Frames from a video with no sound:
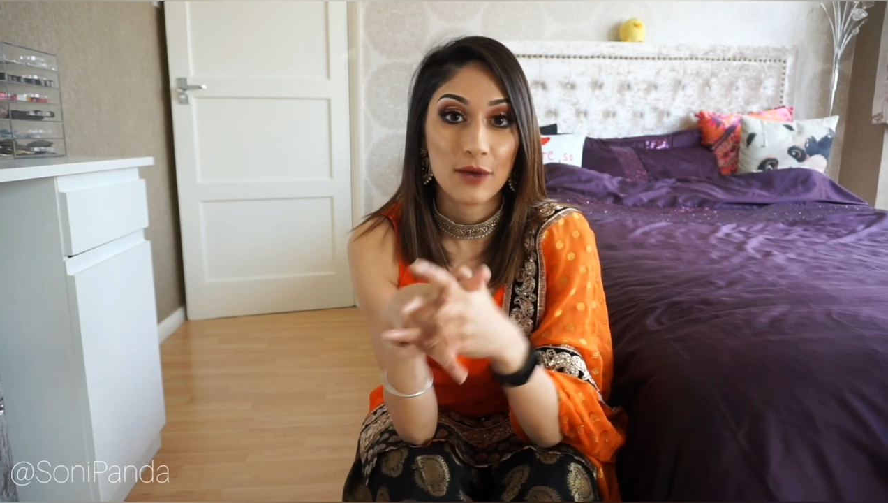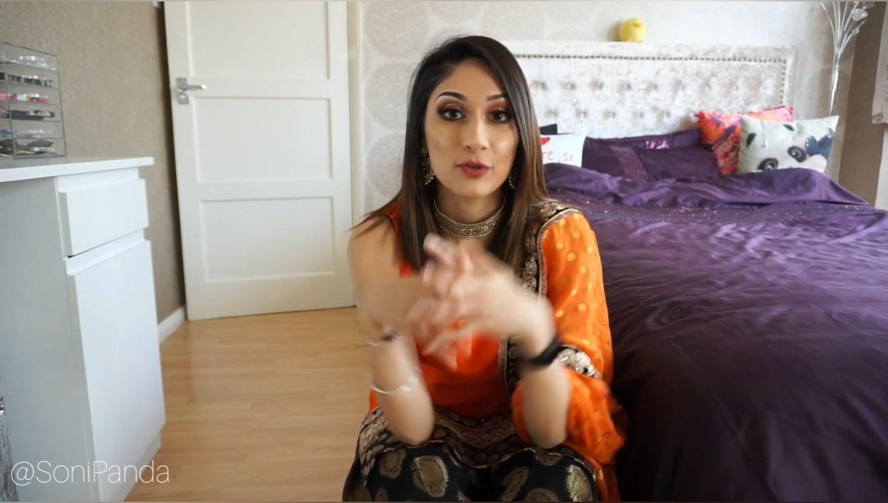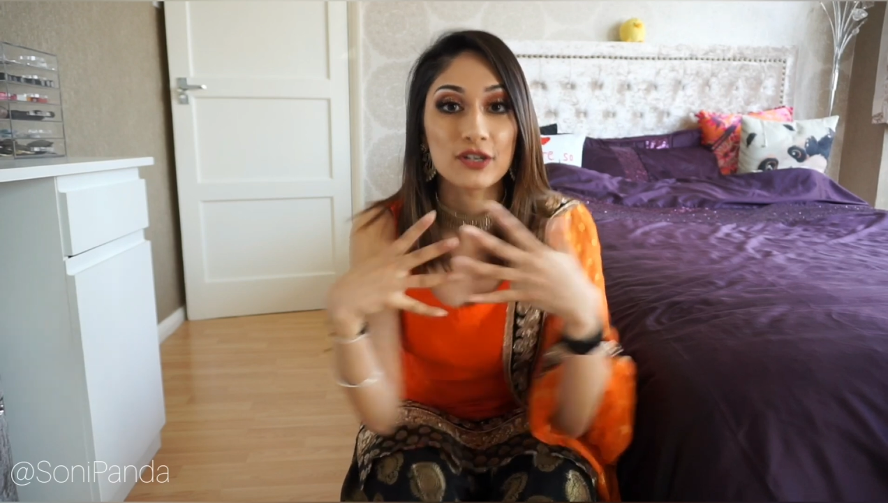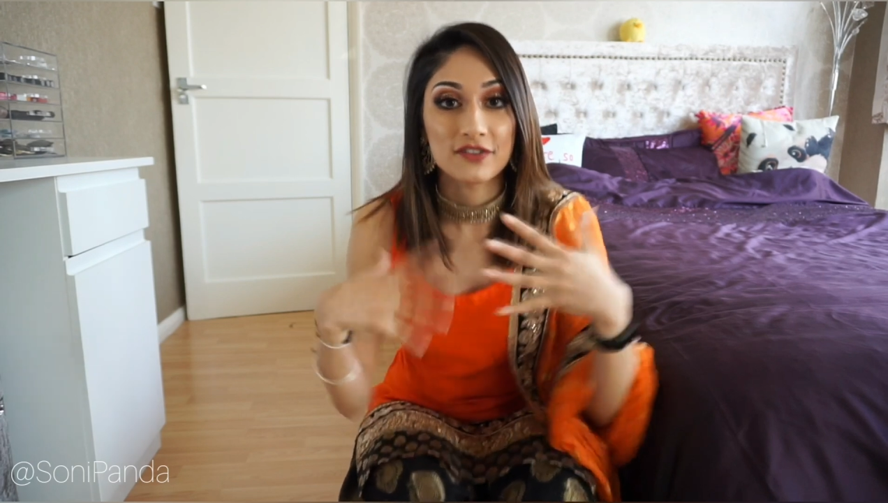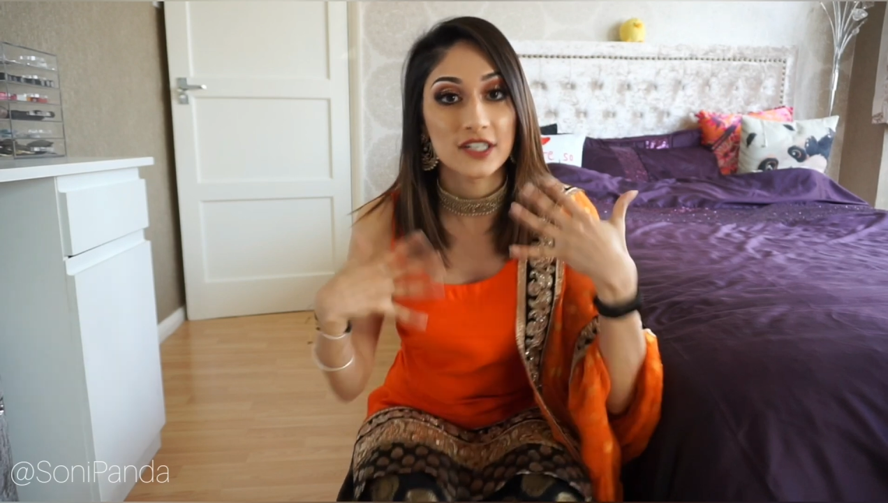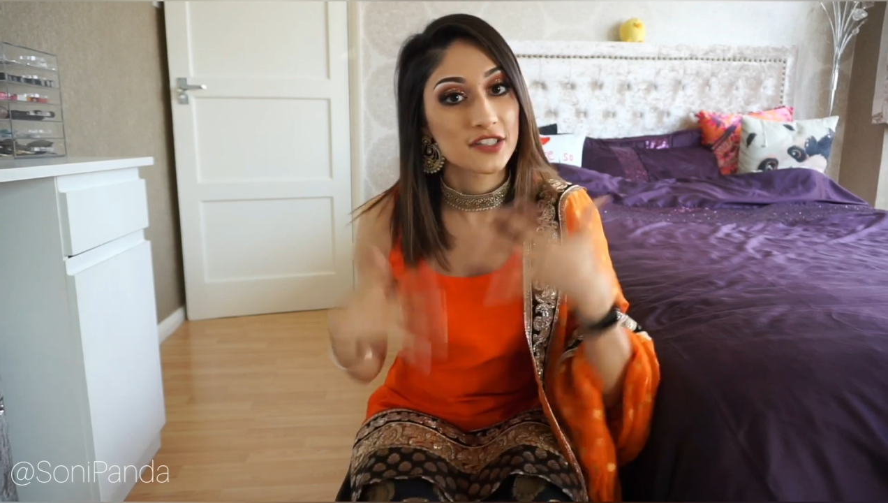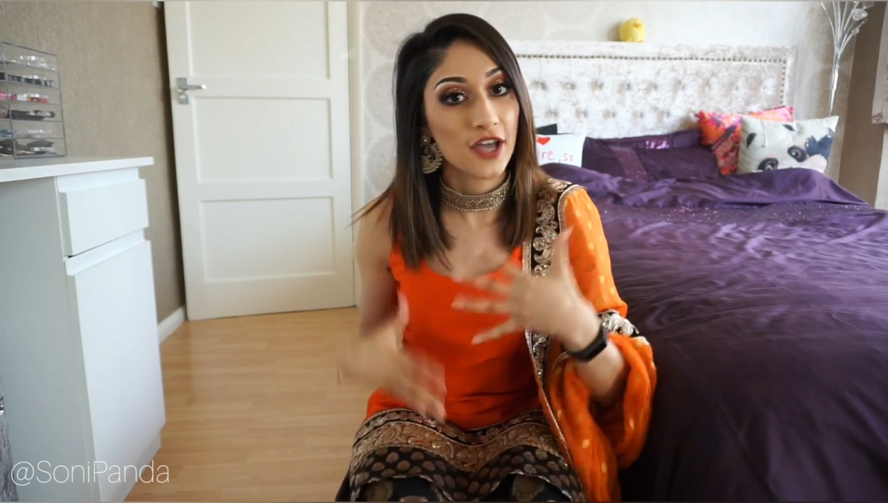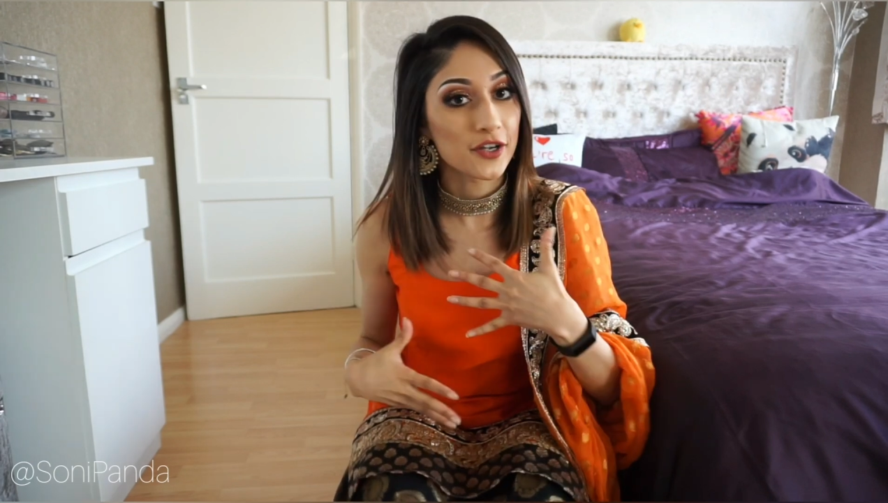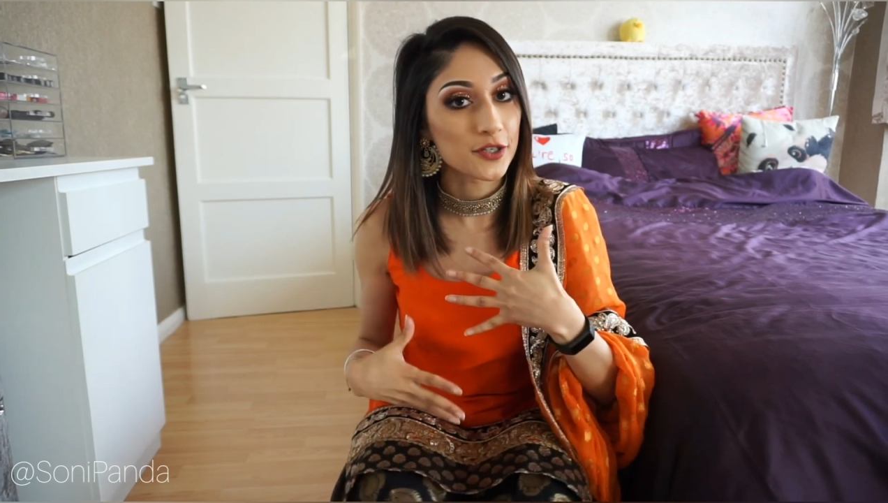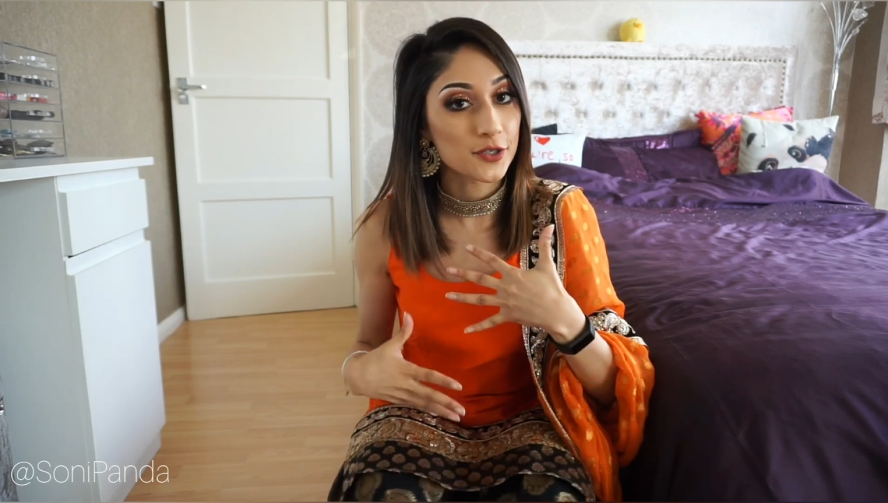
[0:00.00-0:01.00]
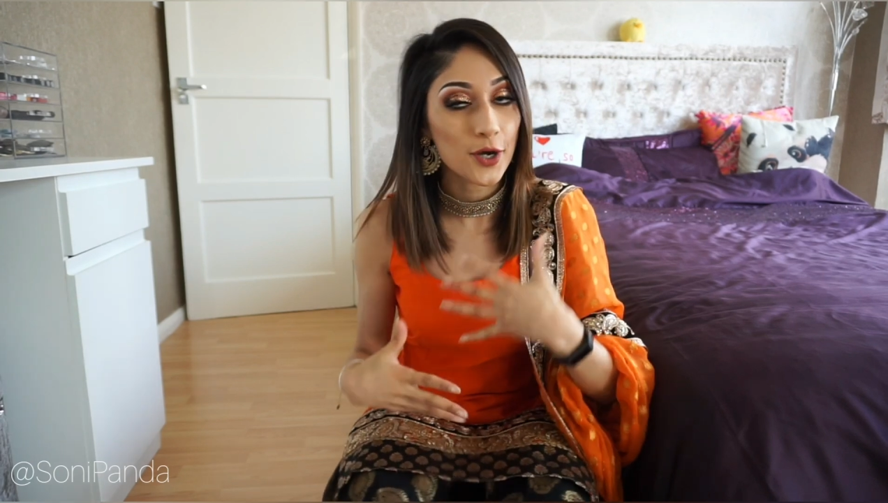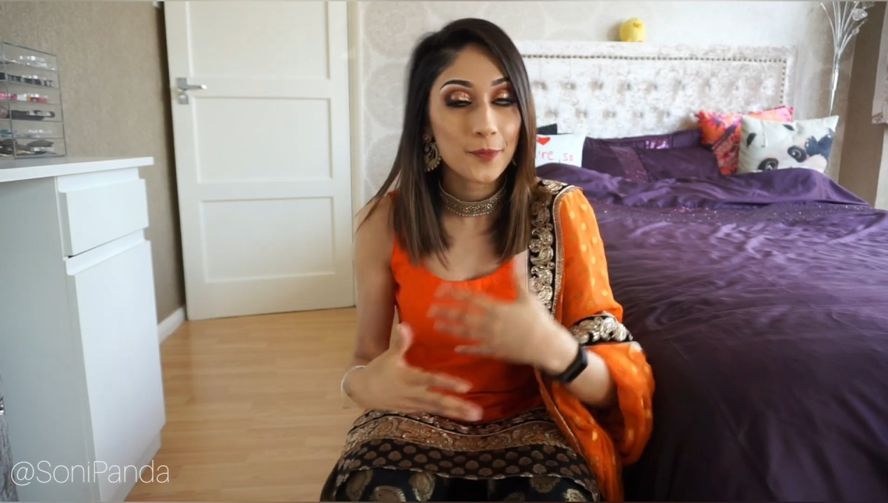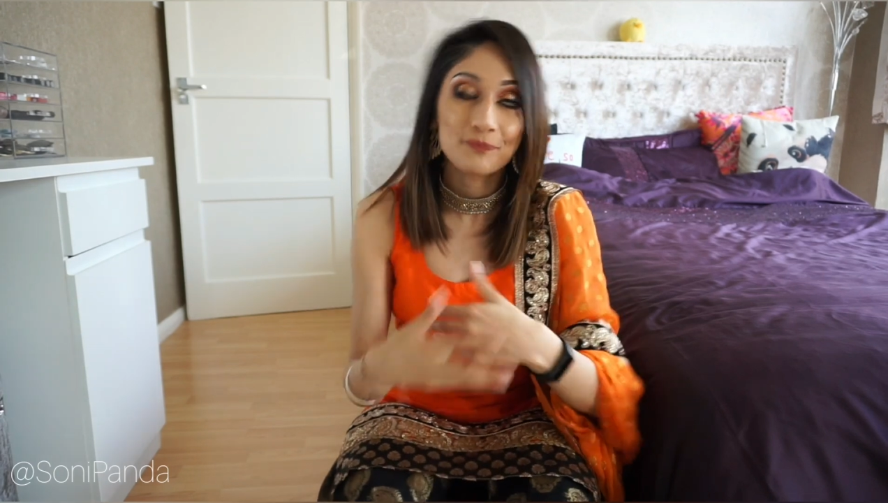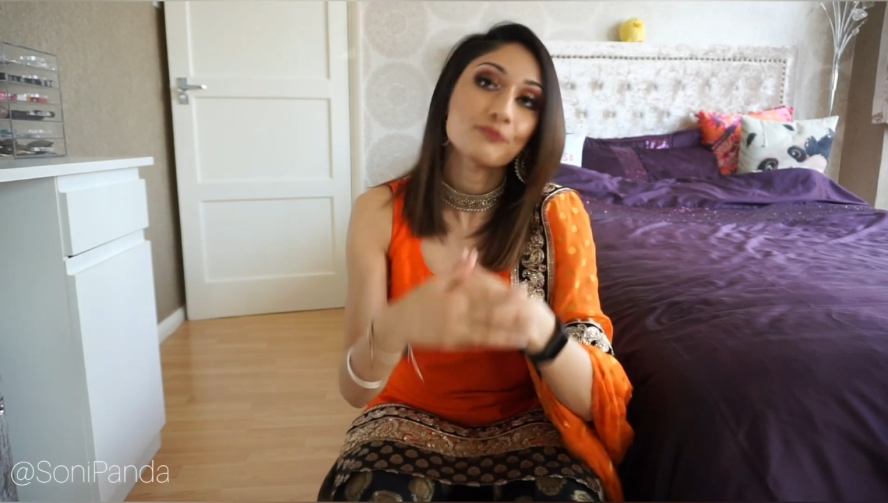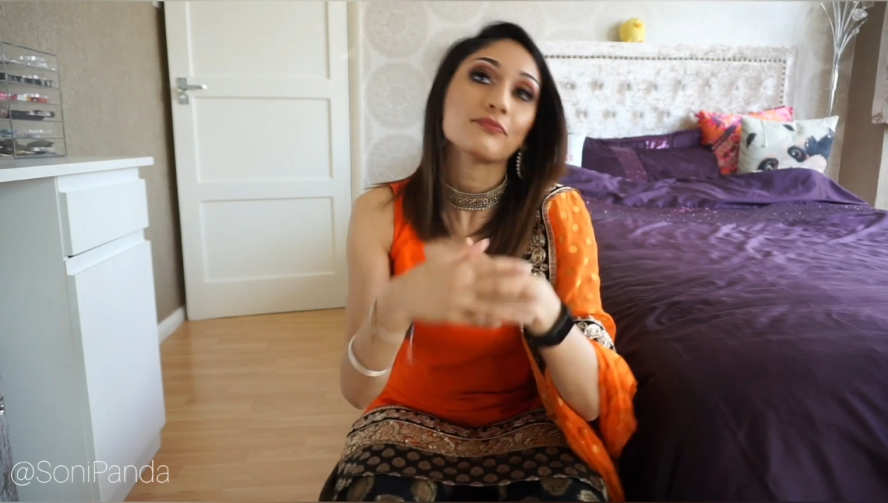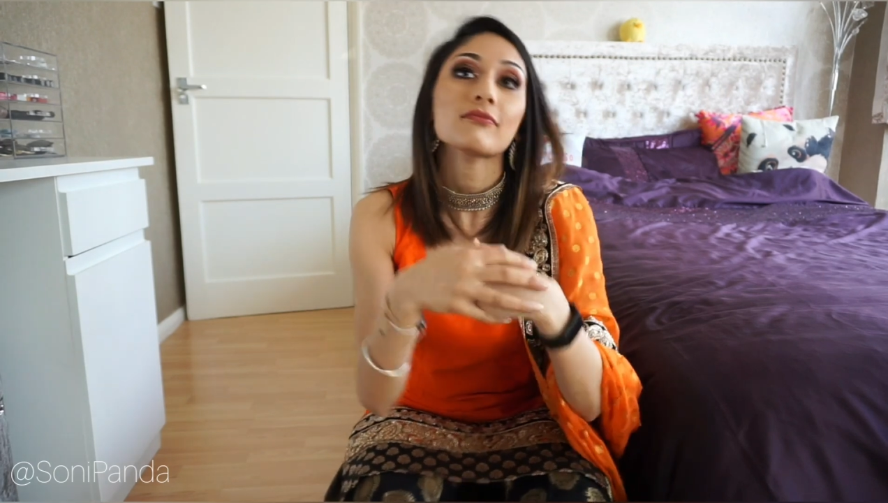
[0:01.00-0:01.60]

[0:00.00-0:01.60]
which is obviously a skirt and a top,